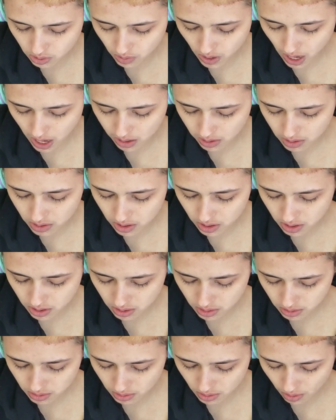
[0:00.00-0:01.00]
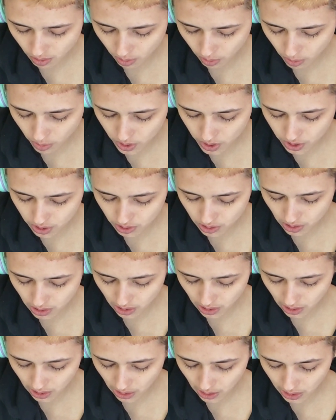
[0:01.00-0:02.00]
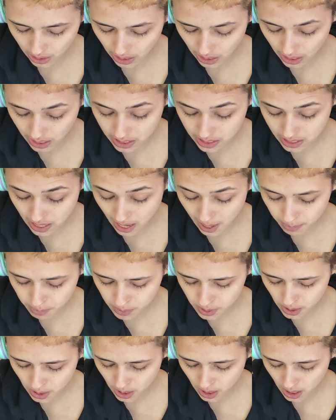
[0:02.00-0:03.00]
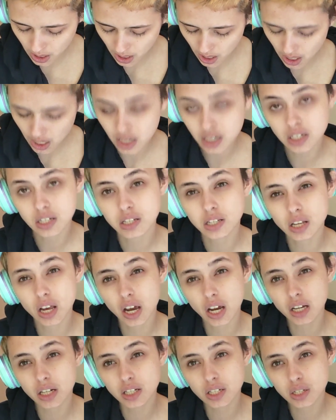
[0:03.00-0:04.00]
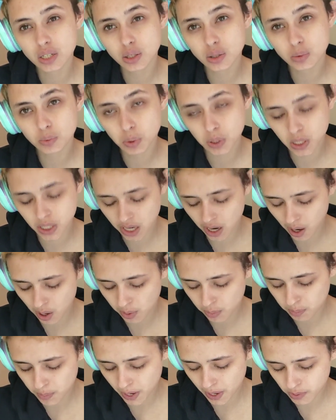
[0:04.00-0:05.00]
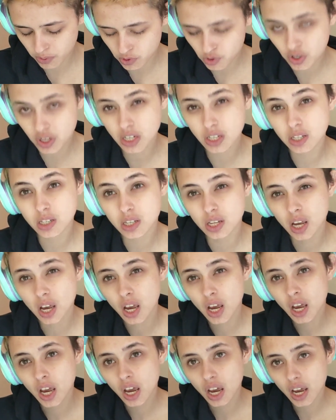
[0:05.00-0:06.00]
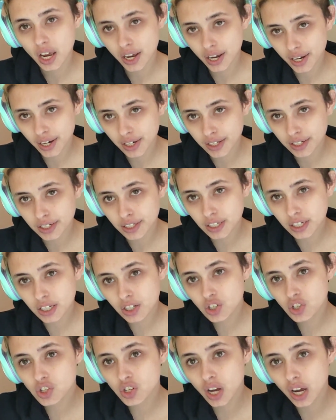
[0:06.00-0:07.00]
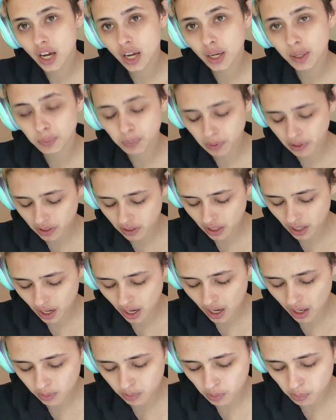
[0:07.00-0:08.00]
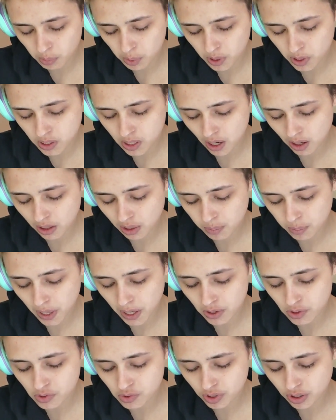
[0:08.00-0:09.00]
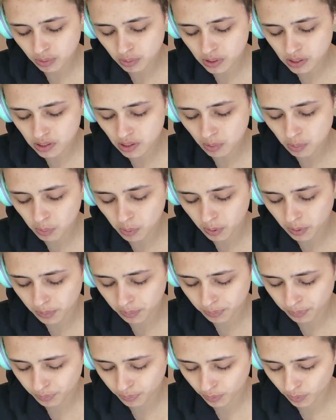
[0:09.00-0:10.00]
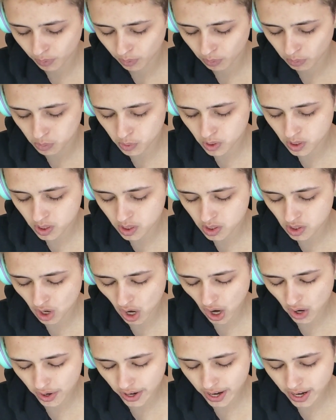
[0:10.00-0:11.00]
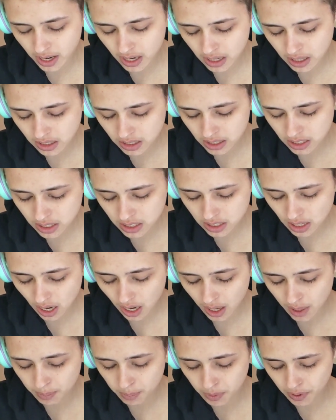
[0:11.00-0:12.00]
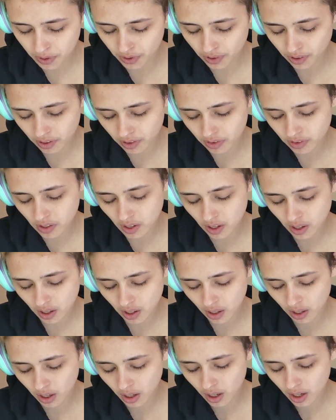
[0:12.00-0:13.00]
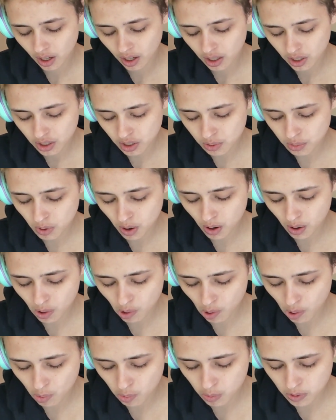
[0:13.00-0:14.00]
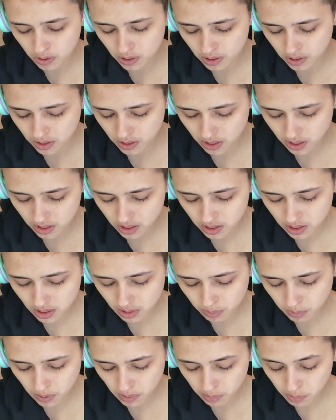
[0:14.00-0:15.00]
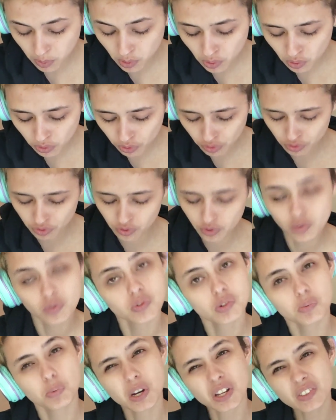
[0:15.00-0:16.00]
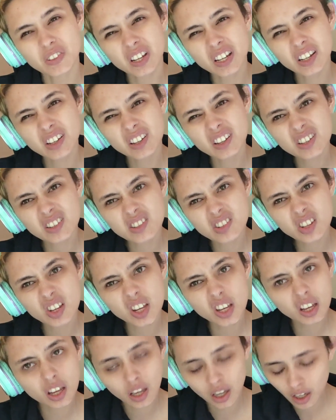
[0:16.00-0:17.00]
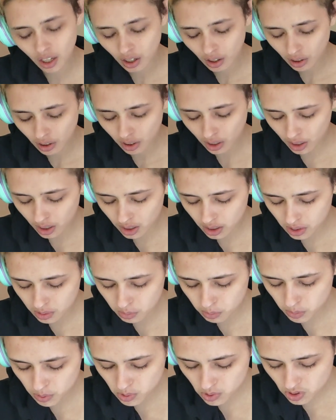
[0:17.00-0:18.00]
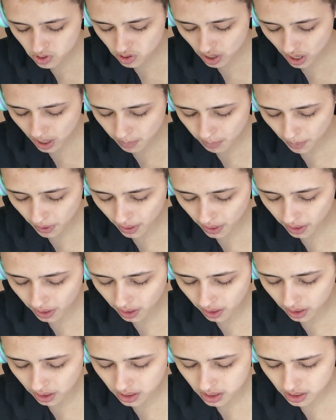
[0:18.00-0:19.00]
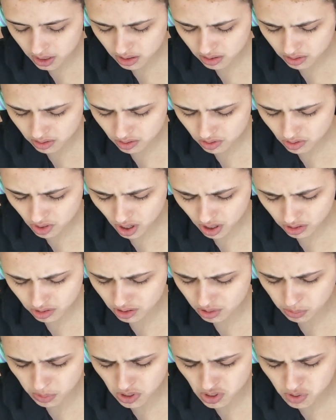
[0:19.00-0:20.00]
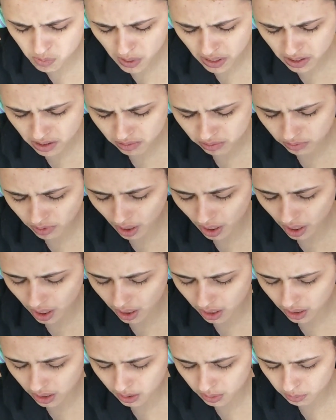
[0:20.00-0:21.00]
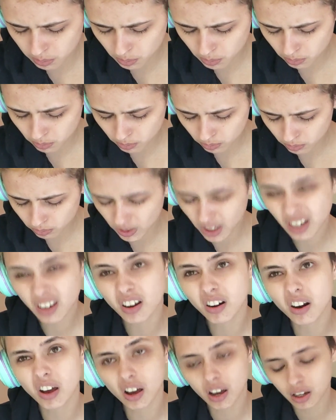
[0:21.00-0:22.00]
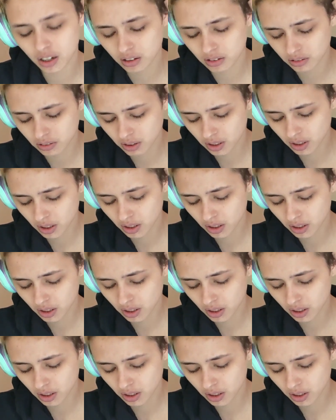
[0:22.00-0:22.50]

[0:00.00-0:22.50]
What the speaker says: around you or you can adapt and decide to put down boundaries. And each time that I would put down a boundary with someone was around the time period that you all would see me move spontaneously. And most of the time I didn't talk too much about it. Like on